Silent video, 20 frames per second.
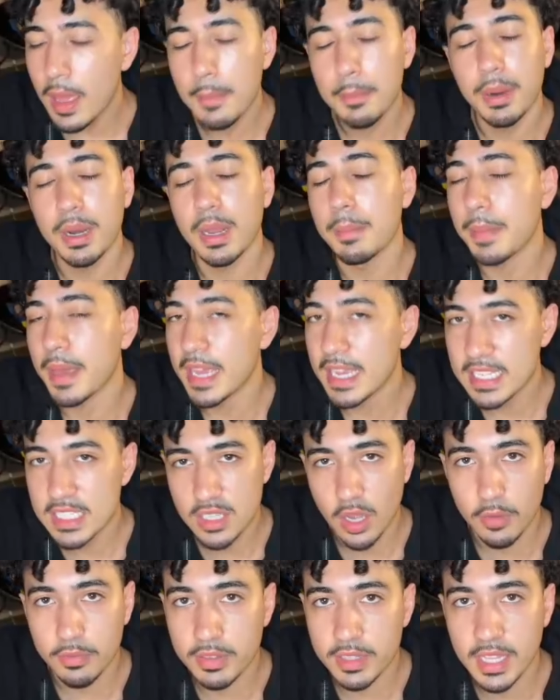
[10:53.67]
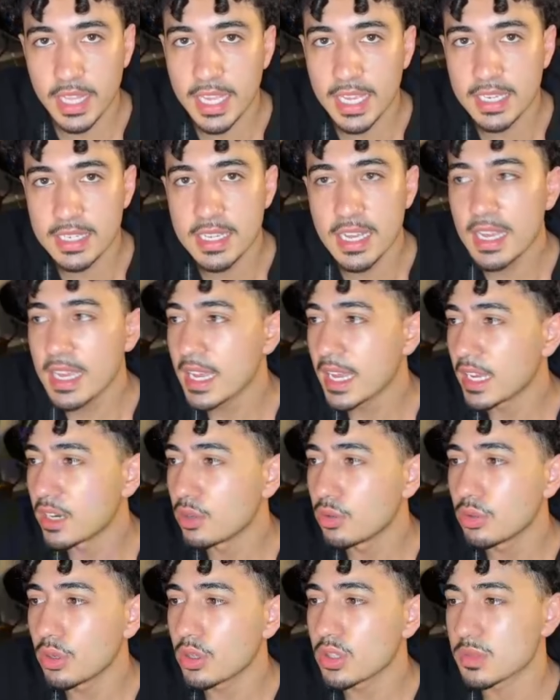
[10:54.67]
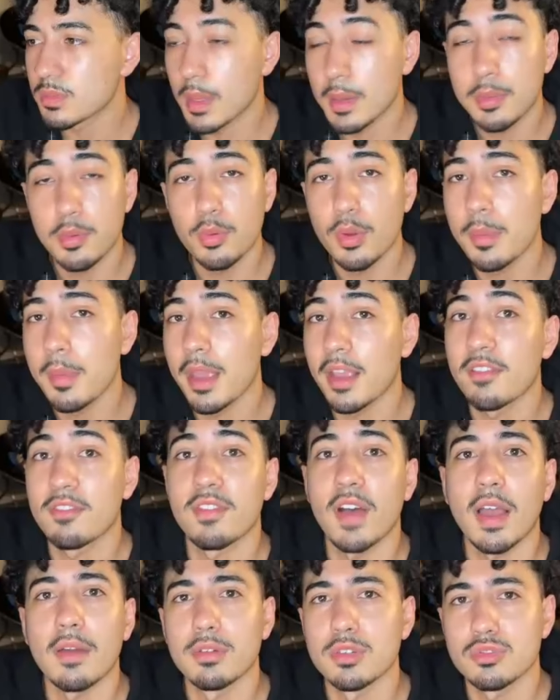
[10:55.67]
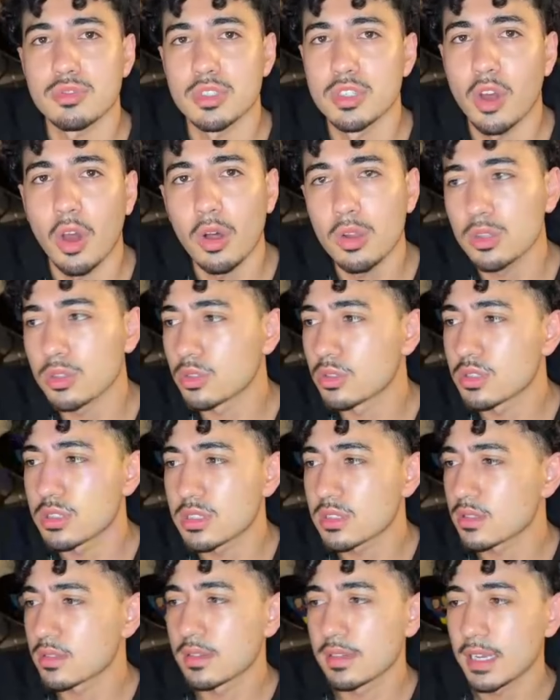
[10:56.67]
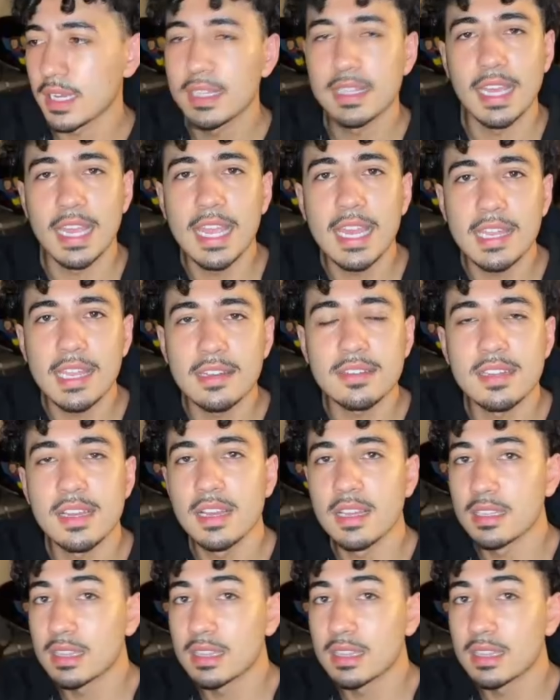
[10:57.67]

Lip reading: but it pays off in the end. And who knows, maybe we make $500 in the end.